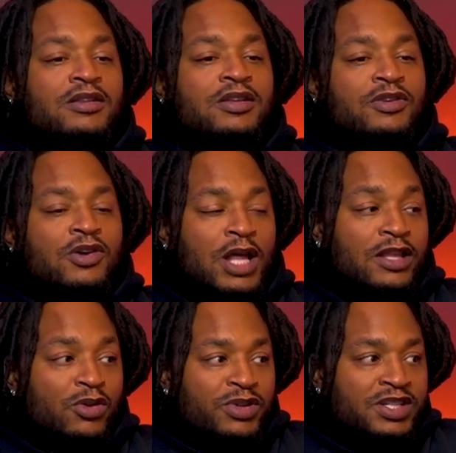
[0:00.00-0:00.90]
like
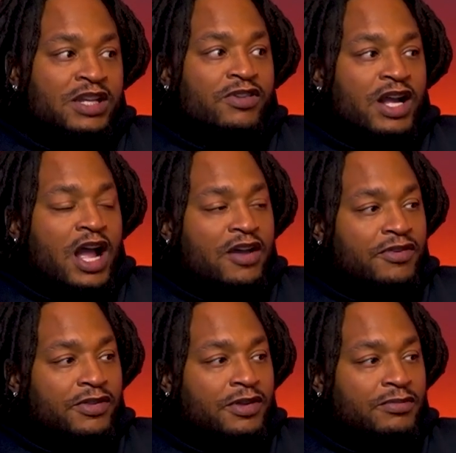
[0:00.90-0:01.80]
the receiver guy
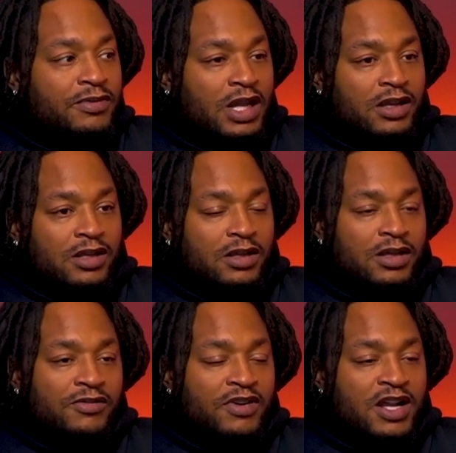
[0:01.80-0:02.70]
for them. Like,
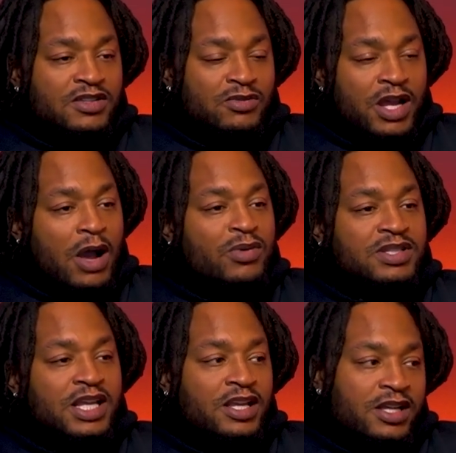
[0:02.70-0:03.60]
he finds a way. I would
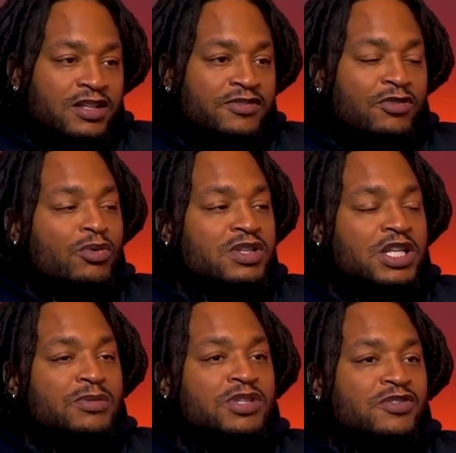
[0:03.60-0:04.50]
say he gets 4
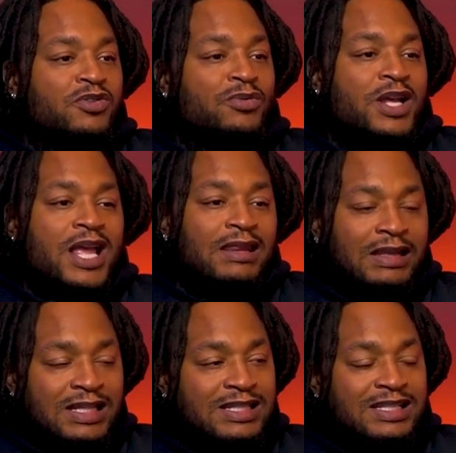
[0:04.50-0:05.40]
receptions for at
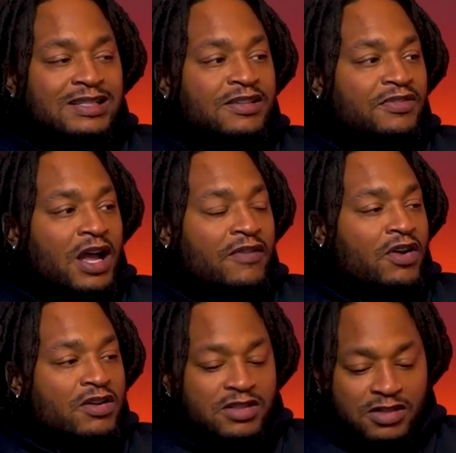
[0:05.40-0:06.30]
least 65
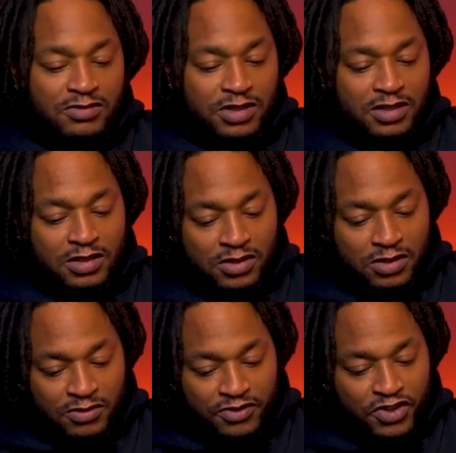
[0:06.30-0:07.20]
yards this week,
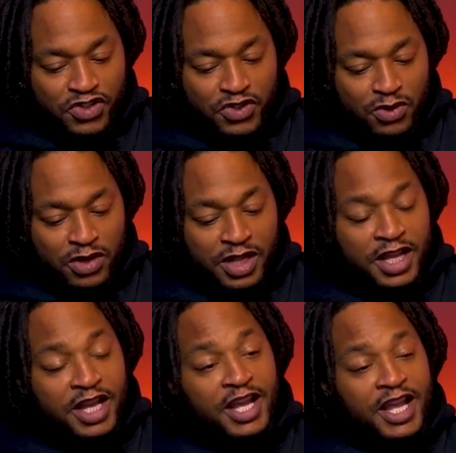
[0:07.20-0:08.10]
for sure.
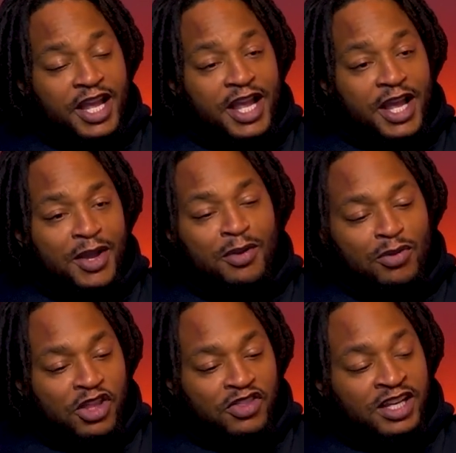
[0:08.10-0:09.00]

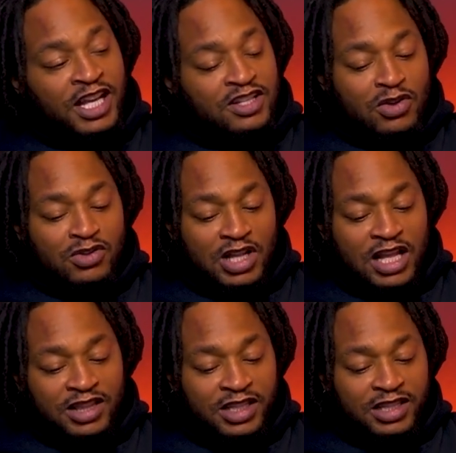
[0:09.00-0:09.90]
The thing
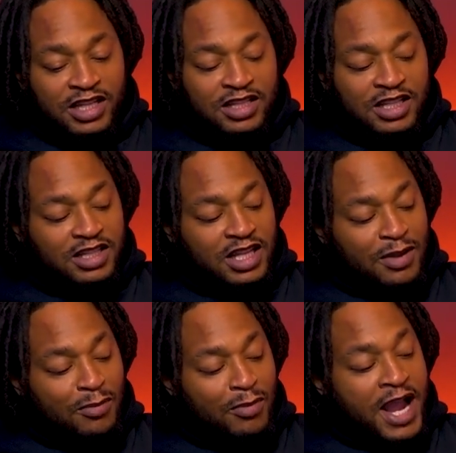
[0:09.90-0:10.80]
I think
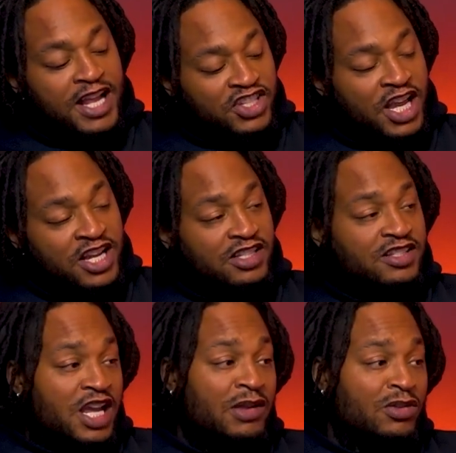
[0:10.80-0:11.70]
that might change this
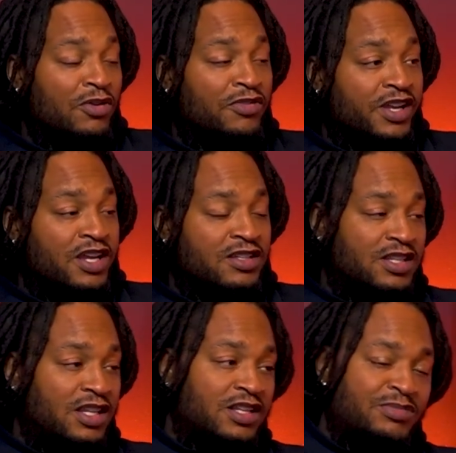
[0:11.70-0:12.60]
game, though, for Kansas
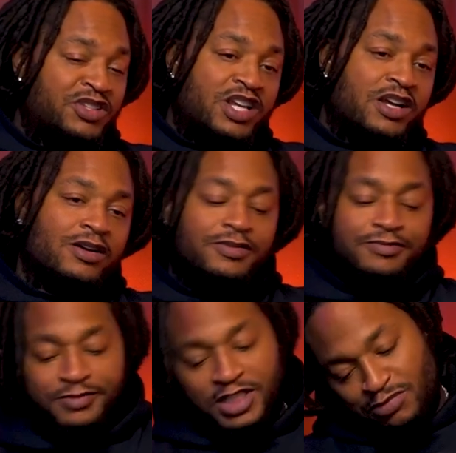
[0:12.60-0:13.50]
City is Pacheco.
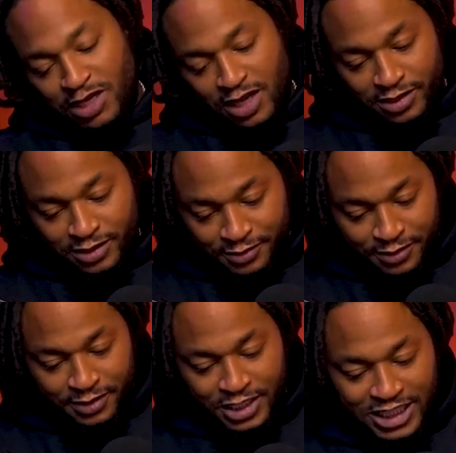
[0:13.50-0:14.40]
Let's be honest.
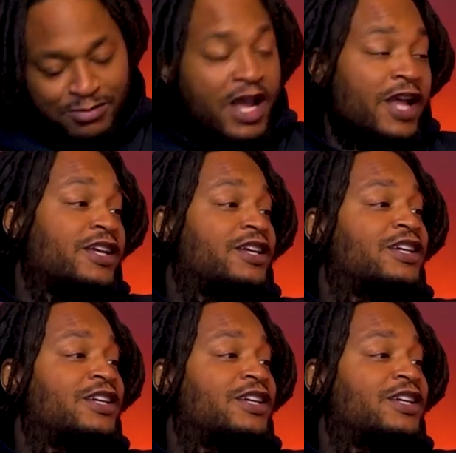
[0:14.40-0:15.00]
He's back.